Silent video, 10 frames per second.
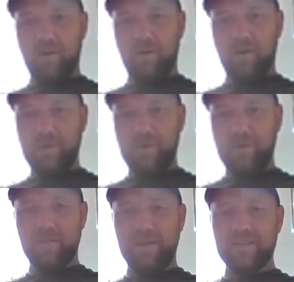the biggest
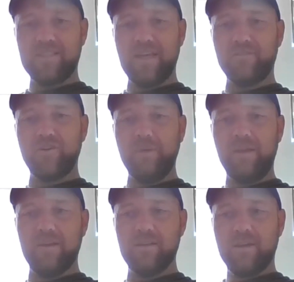thing for me is
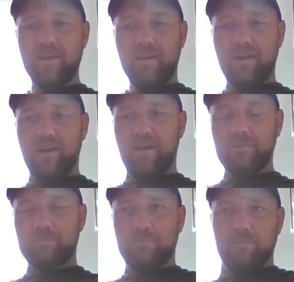a
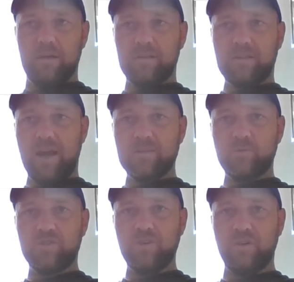friend will
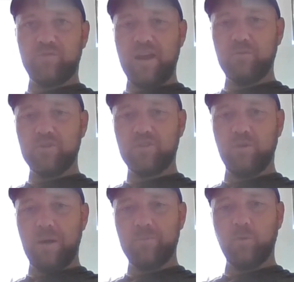show
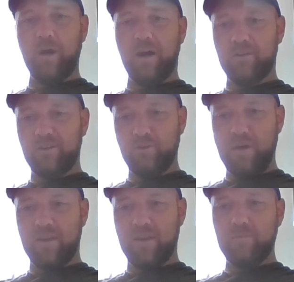up, the welder, you
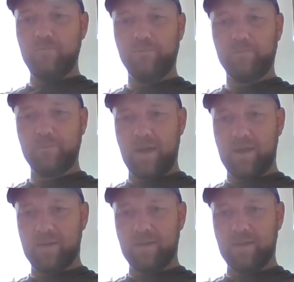met him back